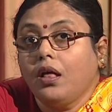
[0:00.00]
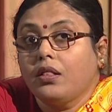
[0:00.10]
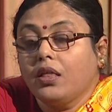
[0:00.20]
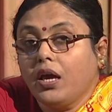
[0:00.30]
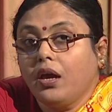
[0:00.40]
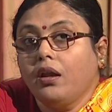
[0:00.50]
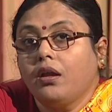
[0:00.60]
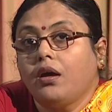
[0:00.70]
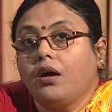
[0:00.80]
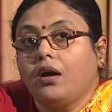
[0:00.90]
there
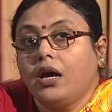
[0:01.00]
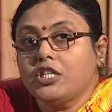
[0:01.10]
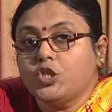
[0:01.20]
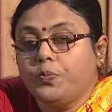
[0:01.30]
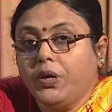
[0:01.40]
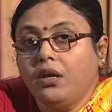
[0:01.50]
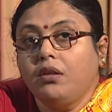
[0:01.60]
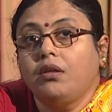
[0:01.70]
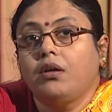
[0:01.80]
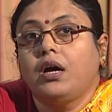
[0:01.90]
has
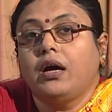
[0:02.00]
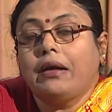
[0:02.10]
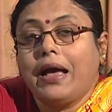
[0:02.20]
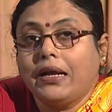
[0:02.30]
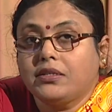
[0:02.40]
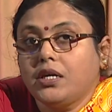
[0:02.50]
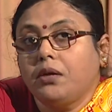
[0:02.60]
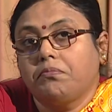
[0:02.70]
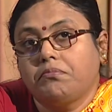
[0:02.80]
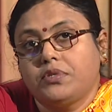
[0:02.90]
been an
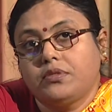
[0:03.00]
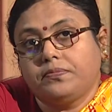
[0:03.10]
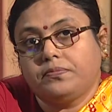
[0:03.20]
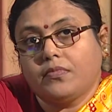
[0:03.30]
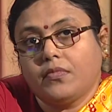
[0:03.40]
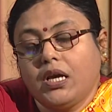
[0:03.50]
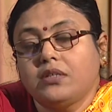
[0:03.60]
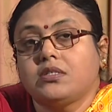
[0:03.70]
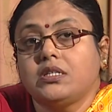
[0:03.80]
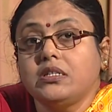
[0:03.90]
attempt,
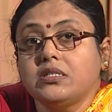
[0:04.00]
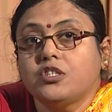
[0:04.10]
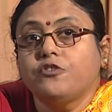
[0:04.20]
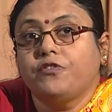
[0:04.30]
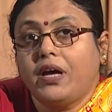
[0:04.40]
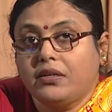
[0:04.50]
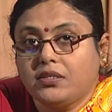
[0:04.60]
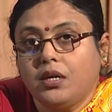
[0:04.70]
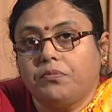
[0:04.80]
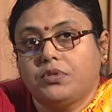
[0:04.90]
extensive
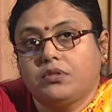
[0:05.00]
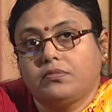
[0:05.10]
attempt